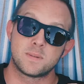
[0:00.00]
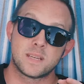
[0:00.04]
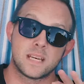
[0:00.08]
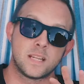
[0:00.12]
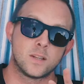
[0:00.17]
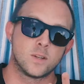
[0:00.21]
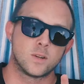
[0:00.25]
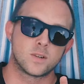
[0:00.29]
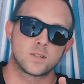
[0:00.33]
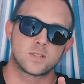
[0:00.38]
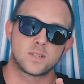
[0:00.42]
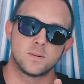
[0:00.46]
And
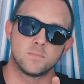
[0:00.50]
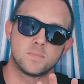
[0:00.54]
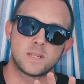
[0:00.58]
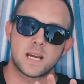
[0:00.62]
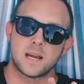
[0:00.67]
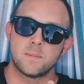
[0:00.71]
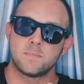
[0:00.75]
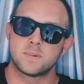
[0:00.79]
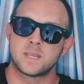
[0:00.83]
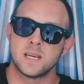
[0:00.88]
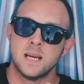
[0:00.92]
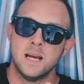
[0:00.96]
look,
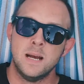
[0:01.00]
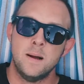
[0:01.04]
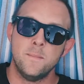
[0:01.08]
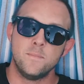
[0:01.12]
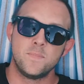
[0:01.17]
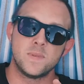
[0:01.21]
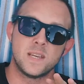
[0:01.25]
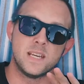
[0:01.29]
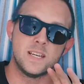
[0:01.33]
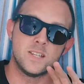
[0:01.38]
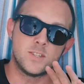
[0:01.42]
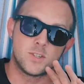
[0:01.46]
sometimes
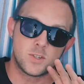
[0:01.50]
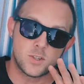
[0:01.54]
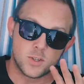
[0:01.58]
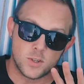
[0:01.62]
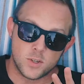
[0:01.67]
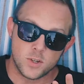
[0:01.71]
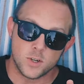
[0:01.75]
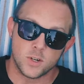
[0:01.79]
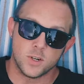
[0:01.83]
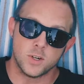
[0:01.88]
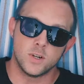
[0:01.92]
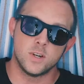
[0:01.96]
it's
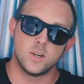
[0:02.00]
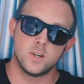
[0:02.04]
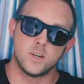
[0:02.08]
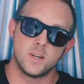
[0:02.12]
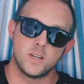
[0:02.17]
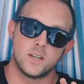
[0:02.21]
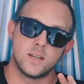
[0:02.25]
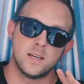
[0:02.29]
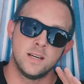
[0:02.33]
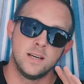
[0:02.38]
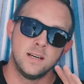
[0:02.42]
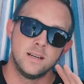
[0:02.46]

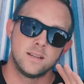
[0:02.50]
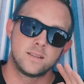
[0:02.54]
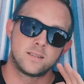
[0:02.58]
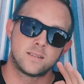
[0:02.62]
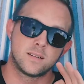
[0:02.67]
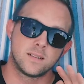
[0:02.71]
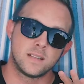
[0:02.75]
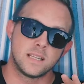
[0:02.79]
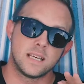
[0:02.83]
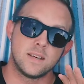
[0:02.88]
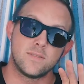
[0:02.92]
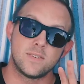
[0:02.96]
good
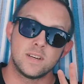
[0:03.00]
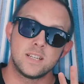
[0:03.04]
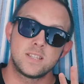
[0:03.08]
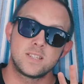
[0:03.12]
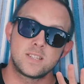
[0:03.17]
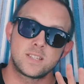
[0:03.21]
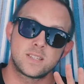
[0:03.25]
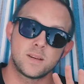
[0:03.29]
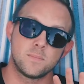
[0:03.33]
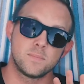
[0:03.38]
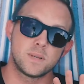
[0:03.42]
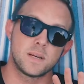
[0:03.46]
to leave.
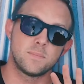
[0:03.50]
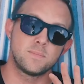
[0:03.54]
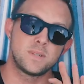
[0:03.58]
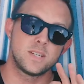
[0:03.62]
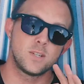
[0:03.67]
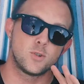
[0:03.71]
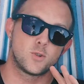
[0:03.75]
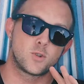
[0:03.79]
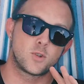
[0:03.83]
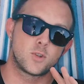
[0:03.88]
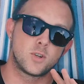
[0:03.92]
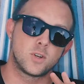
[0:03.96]
Sometimes
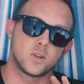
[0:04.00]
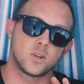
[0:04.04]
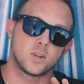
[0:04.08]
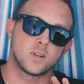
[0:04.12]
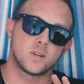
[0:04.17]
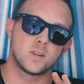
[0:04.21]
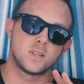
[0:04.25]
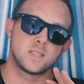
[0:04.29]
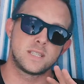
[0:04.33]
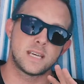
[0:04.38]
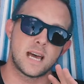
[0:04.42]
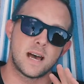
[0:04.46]
it's
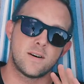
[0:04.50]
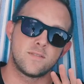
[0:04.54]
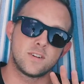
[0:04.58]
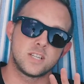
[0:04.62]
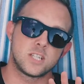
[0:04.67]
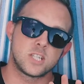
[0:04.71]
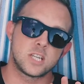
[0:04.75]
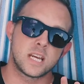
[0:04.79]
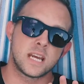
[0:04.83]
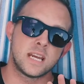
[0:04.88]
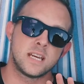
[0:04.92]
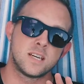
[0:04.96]
good to have a
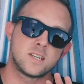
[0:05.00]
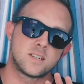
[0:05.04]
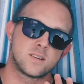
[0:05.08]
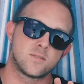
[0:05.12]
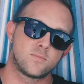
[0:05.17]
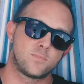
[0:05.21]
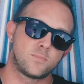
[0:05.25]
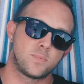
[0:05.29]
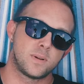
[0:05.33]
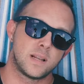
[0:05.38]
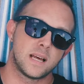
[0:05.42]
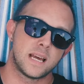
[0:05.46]
change
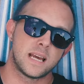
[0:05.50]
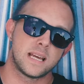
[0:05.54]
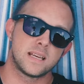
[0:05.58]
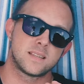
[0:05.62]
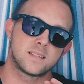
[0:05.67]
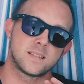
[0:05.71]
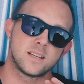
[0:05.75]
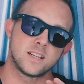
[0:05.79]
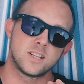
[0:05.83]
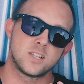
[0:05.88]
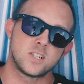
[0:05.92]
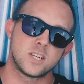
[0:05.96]
of
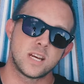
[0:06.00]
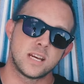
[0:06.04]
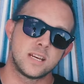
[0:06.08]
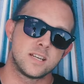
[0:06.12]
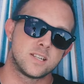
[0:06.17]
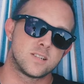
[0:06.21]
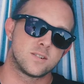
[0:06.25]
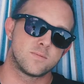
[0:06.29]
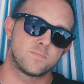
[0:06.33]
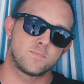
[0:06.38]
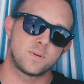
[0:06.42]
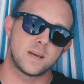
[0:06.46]
place and a
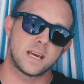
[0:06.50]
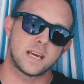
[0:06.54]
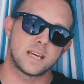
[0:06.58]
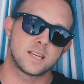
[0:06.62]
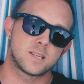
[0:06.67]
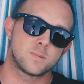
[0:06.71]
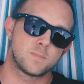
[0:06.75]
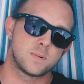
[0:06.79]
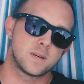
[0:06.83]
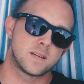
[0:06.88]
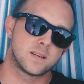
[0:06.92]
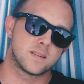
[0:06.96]
change of
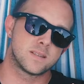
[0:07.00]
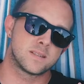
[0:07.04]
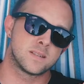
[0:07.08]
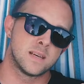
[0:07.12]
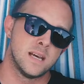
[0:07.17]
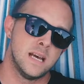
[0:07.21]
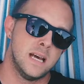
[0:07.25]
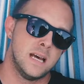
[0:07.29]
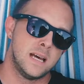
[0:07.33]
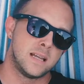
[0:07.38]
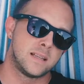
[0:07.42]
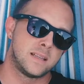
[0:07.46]
pace, because
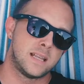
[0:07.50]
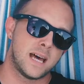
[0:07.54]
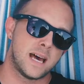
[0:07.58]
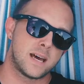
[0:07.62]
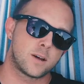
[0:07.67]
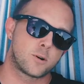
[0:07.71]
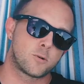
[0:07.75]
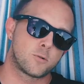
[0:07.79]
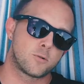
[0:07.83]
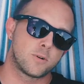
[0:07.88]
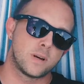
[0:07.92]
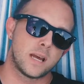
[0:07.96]

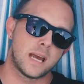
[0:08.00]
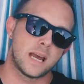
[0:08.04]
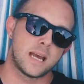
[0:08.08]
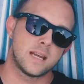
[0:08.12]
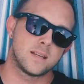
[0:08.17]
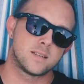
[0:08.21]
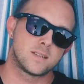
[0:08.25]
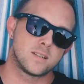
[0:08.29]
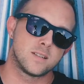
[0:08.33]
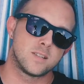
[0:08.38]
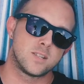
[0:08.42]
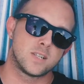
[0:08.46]
that
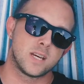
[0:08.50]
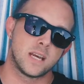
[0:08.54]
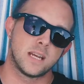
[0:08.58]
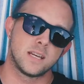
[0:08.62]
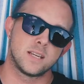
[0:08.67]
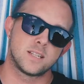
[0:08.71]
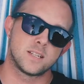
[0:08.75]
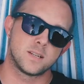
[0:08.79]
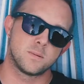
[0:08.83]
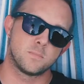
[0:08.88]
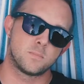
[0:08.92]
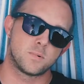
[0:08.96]
creates a
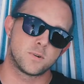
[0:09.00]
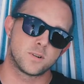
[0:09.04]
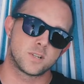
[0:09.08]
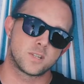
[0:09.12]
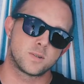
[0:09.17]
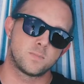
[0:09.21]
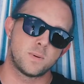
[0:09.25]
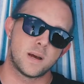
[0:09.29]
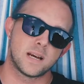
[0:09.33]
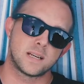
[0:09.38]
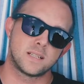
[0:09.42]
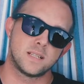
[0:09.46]
change in
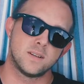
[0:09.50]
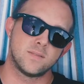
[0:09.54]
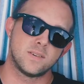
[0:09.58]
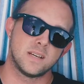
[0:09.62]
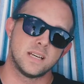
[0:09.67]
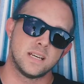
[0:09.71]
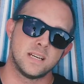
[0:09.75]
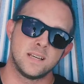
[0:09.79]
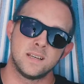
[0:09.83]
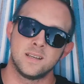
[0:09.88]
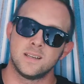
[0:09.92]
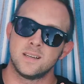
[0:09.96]
perspective.
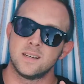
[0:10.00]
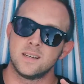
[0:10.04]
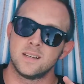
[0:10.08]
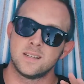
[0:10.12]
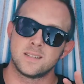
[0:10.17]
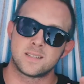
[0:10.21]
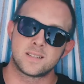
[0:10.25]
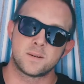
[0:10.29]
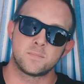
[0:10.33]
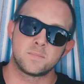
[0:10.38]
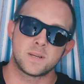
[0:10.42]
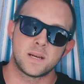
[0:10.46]

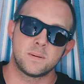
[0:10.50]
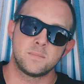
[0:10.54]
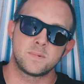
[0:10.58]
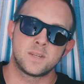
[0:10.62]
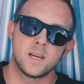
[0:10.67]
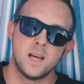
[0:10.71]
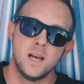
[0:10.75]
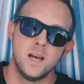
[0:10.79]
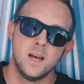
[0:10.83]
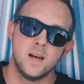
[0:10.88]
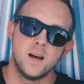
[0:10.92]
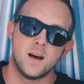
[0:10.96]
And sometimes
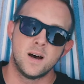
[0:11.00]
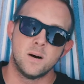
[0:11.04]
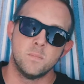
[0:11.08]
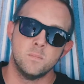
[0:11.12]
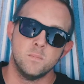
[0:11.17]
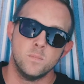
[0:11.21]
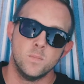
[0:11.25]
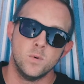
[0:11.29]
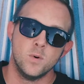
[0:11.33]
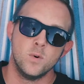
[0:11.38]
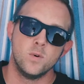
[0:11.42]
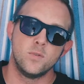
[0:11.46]

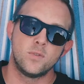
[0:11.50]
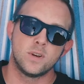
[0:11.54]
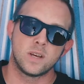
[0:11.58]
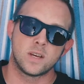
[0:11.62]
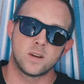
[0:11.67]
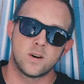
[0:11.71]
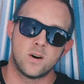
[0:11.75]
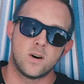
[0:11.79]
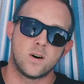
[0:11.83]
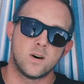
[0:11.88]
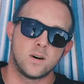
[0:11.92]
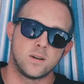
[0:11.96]

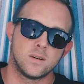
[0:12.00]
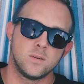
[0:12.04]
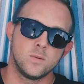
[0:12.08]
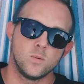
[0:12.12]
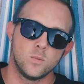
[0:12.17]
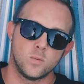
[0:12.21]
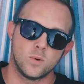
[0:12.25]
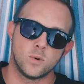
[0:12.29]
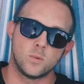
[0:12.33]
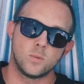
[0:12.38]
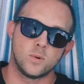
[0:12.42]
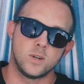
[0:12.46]
moving on,
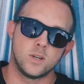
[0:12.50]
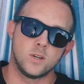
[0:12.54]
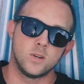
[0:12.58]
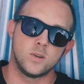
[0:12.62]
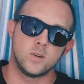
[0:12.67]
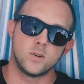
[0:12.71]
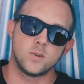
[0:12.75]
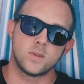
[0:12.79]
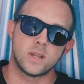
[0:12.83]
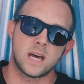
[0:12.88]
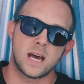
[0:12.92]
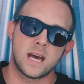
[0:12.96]
when you
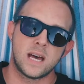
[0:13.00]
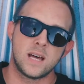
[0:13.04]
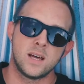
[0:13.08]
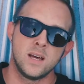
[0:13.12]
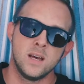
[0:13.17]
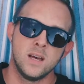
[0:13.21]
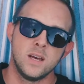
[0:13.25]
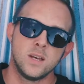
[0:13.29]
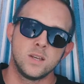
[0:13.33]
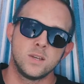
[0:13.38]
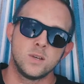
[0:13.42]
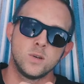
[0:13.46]
do that,
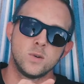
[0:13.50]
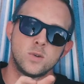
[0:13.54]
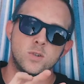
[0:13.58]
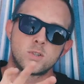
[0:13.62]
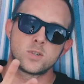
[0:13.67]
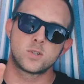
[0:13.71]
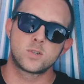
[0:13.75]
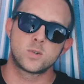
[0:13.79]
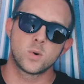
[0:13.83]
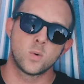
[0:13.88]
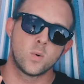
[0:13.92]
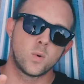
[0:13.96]
you
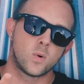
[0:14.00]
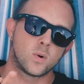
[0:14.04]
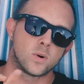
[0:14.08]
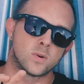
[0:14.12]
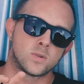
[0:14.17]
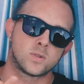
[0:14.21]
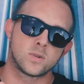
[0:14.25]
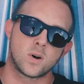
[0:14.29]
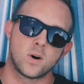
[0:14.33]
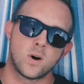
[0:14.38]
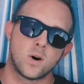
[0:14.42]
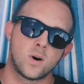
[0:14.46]
soar
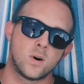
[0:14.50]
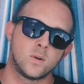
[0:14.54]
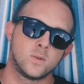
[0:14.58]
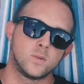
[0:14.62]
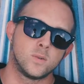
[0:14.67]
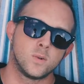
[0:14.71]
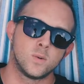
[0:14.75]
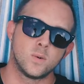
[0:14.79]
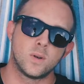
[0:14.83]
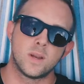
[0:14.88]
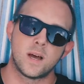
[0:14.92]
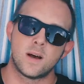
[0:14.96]
to all
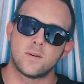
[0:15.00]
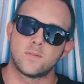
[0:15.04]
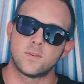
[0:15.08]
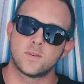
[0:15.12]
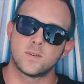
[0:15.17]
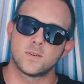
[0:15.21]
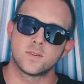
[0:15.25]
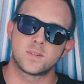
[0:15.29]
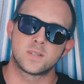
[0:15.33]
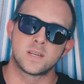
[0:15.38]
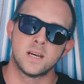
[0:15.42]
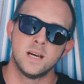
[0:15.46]
new
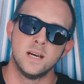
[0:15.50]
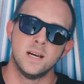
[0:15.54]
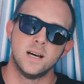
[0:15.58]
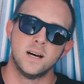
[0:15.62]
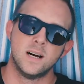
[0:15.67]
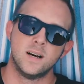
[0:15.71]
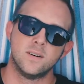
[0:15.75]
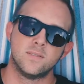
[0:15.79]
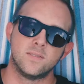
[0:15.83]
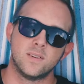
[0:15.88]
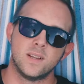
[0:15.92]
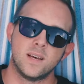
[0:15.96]
levels
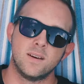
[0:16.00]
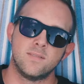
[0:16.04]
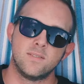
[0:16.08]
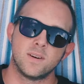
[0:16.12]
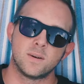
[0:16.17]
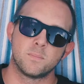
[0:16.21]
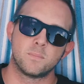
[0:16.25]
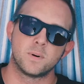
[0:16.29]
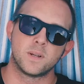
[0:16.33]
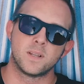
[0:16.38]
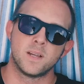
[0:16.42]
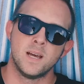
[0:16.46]
of
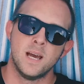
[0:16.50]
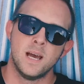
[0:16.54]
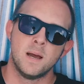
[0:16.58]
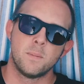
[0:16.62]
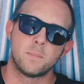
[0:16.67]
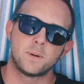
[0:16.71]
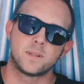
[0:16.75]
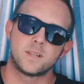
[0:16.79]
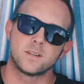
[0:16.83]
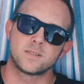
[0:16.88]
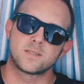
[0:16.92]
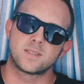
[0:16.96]
living. But
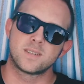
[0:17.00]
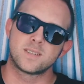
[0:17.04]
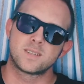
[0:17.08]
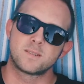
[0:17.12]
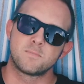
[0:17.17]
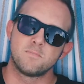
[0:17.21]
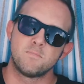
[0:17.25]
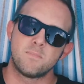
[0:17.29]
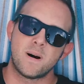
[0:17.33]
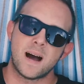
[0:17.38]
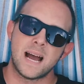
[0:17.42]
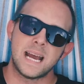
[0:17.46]
there's this
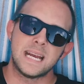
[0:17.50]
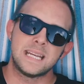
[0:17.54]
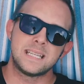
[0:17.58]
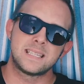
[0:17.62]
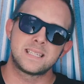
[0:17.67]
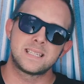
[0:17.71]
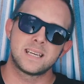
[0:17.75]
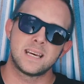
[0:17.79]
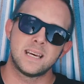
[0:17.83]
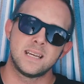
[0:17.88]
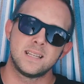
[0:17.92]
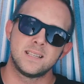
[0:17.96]

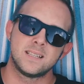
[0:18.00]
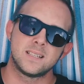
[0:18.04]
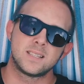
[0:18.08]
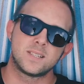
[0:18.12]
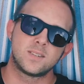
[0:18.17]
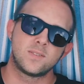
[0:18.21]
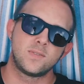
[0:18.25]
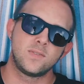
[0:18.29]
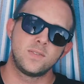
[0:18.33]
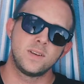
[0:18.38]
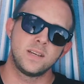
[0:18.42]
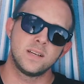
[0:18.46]
mindset and
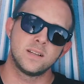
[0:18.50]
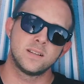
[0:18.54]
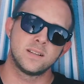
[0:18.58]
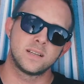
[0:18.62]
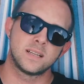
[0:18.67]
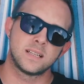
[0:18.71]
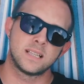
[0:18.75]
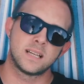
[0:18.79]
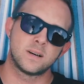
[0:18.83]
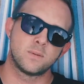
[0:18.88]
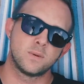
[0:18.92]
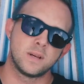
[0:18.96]
this
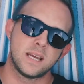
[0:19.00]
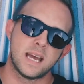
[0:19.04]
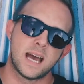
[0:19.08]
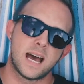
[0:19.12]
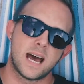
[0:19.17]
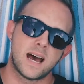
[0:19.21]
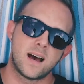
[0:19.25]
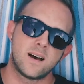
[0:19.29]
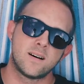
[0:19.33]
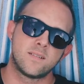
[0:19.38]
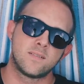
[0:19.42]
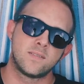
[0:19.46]
feeling that we
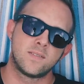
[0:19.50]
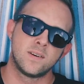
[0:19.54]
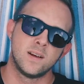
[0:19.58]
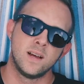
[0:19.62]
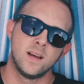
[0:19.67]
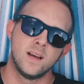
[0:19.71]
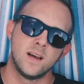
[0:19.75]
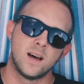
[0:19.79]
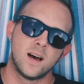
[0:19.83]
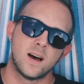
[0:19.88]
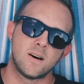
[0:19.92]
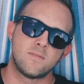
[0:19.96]
have
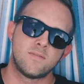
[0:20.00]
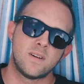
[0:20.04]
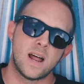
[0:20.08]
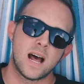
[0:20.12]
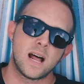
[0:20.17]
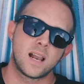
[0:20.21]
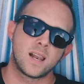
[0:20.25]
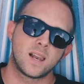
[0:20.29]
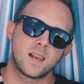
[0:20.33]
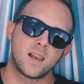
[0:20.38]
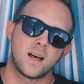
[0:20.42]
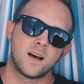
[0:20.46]
of
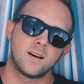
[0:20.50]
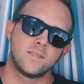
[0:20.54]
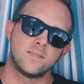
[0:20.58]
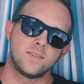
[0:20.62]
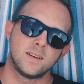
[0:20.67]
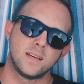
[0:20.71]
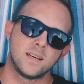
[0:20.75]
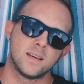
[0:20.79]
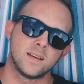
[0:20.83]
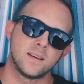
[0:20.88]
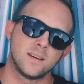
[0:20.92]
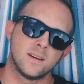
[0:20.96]
not
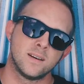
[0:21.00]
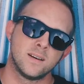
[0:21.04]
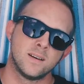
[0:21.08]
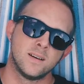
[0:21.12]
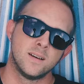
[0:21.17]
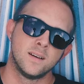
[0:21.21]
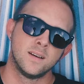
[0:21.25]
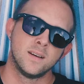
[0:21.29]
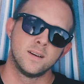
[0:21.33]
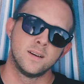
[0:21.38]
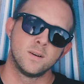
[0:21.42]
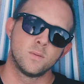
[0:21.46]
loving
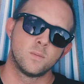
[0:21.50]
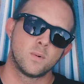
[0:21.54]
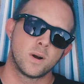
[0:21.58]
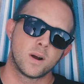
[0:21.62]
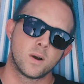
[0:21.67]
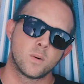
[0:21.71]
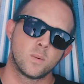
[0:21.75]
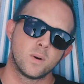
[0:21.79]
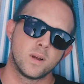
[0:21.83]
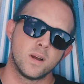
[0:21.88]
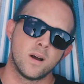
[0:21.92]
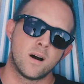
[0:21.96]

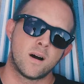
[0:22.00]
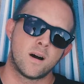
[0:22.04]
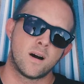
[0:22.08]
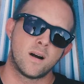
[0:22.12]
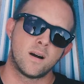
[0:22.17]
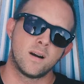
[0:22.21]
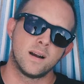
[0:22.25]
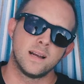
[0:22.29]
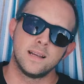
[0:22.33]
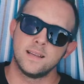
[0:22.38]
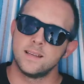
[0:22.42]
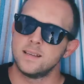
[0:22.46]
where we
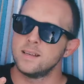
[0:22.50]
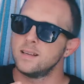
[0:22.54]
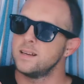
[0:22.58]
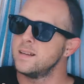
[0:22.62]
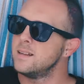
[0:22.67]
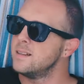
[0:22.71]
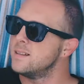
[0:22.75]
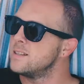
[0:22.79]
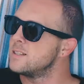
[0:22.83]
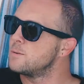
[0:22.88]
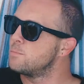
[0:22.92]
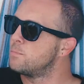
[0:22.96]
are.
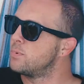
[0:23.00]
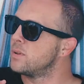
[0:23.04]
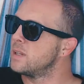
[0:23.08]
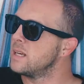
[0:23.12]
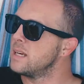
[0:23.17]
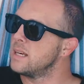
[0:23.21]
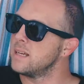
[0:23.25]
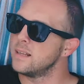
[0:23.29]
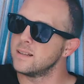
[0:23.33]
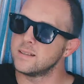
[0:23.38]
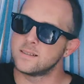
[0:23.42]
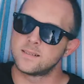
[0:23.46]
And this
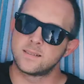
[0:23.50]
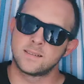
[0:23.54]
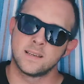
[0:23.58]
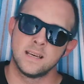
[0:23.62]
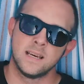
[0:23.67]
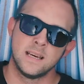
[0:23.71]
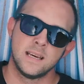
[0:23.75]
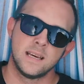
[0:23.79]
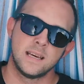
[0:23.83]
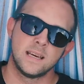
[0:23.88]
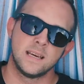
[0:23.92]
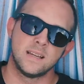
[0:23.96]
bleeds
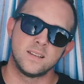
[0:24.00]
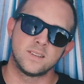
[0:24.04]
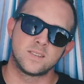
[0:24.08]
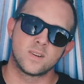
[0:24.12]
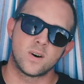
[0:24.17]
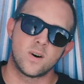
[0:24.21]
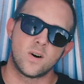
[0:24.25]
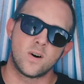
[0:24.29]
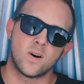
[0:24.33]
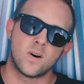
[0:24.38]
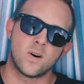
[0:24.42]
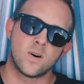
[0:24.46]
into
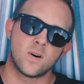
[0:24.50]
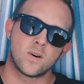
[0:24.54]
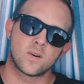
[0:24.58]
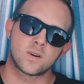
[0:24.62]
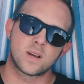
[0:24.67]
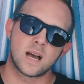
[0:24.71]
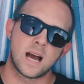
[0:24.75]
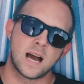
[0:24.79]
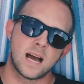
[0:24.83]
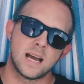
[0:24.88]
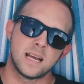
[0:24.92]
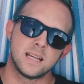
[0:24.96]
all
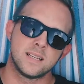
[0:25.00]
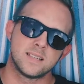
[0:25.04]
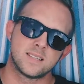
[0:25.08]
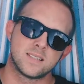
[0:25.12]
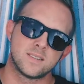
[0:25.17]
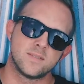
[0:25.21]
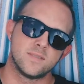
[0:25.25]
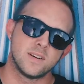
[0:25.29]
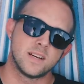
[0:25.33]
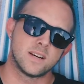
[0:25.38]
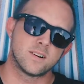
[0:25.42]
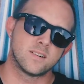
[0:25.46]
kinds
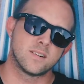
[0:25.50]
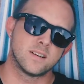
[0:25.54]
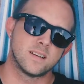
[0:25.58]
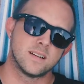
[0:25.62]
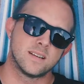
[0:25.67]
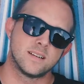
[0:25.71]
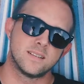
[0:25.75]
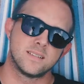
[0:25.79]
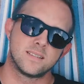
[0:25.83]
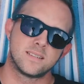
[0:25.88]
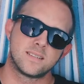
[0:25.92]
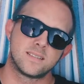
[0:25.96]
of
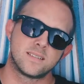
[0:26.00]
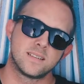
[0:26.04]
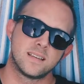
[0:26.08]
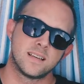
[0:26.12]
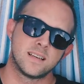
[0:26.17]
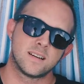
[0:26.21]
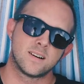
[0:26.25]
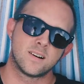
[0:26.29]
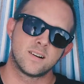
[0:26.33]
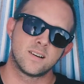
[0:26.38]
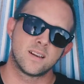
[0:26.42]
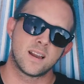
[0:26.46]
areas
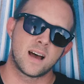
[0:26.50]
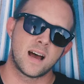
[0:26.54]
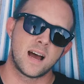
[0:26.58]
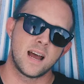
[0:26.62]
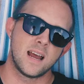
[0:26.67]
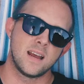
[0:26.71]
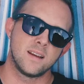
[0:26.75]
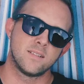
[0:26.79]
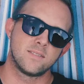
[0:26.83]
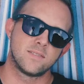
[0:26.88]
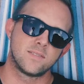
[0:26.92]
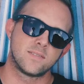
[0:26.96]
in our
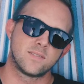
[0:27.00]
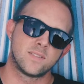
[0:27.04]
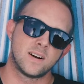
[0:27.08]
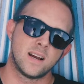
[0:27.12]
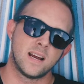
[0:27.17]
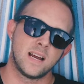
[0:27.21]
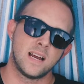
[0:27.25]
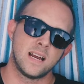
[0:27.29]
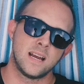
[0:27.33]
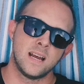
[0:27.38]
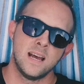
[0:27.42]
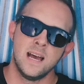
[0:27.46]
life,
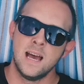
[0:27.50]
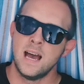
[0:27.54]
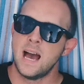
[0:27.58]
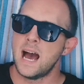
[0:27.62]
right?